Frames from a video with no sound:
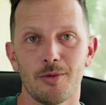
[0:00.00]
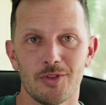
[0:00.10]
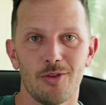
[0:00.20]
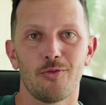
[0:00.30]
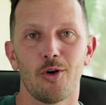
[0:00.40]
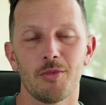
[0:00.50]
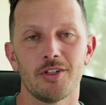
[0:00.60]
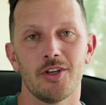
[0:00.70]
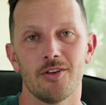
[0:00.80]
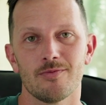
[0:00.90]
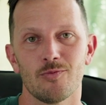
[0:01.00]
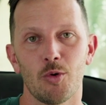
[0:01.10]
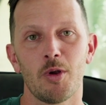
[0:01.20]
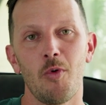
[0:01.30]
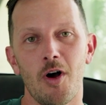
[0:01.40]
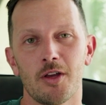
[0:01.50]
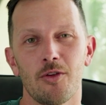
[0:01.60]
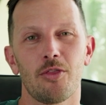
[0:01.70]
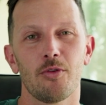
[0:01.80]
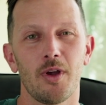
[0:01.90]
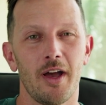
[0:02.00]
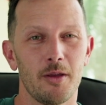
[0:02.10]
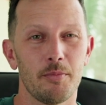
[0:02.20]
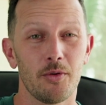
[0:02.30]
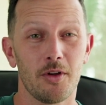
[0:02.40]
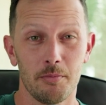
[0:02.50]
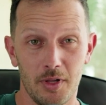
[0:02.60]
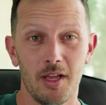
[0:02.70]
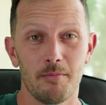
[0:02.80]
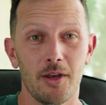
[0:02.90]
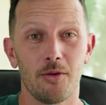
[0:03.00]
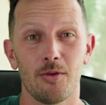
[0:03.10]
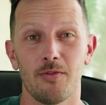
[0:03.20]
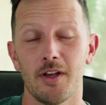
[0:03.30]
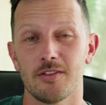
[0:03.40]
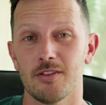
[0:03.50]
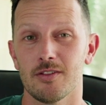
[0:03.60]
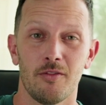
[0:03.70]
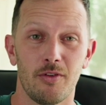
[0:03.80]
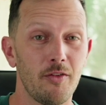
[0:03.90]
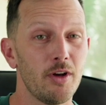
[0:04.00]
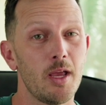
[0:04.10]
to the Formally channel, where we walk you through how to build compliant medical devices for everyday